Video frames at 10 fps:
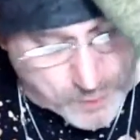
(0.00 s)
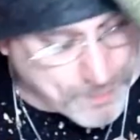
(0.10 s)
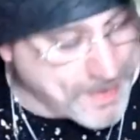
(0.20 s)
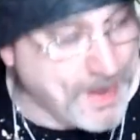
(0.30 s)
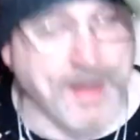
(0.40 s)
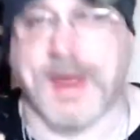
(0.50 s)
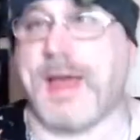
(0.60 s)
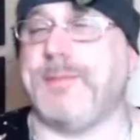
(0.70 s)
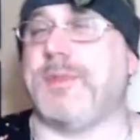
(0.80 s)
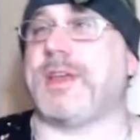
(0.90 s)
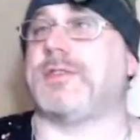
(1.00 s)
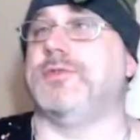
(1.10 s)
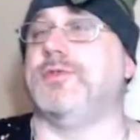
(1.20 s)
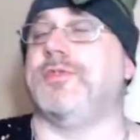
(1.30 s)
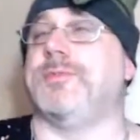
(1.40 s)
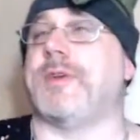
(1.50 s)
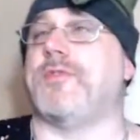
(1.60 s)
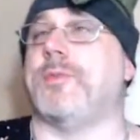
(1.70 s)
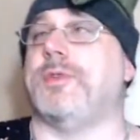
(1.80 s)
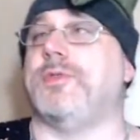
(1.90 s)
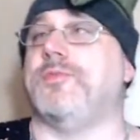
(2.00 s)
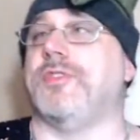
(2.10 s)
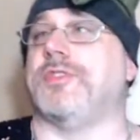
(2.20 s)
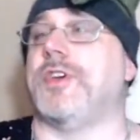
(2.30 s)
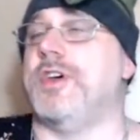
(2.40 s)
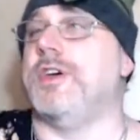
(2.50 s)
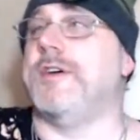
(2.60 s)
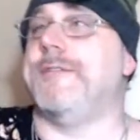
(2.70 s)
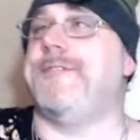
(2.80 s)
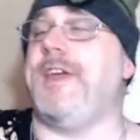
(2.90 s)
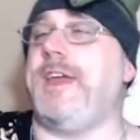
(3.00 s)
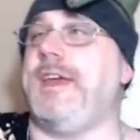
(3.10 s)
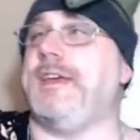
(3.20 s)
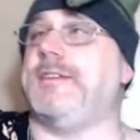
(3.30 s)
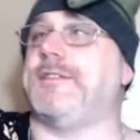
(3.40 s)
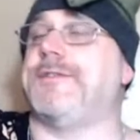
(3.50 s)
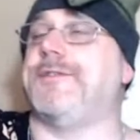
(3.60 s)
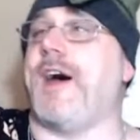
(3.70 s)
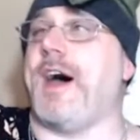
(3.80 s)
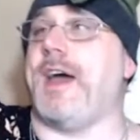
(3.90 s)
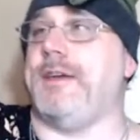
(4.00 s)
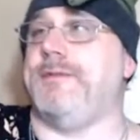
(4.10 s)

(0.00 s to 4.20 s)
Oh, my God. I'm, like, losing my Roman numerals. V is 5.